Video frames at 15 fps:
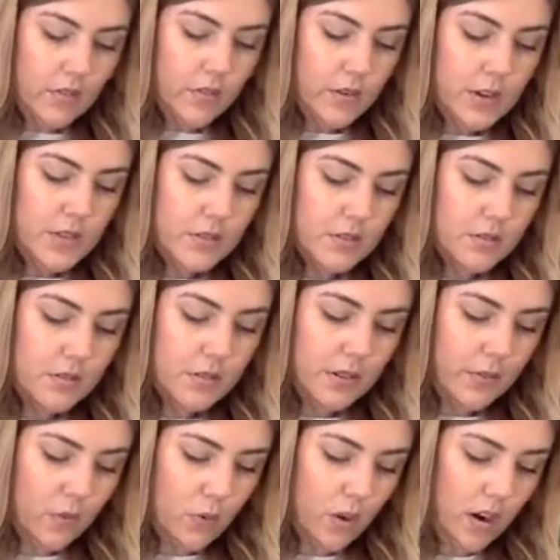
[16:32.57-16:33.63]
1, 2, 3,
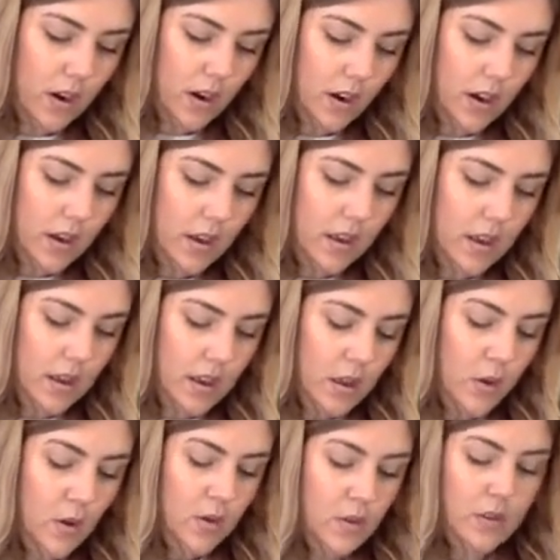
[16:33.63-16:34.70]
4,
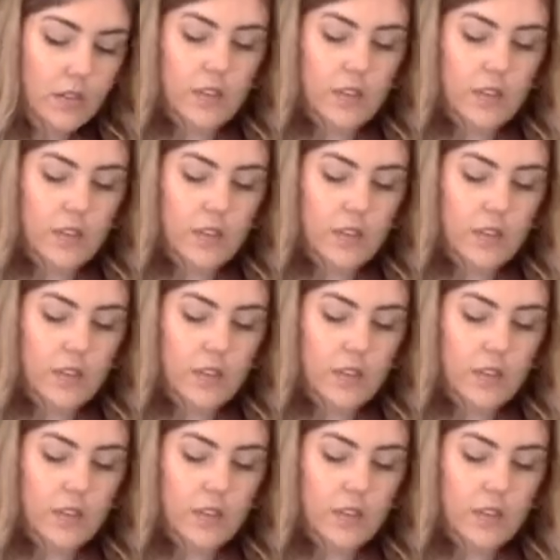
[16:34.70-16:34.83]
we've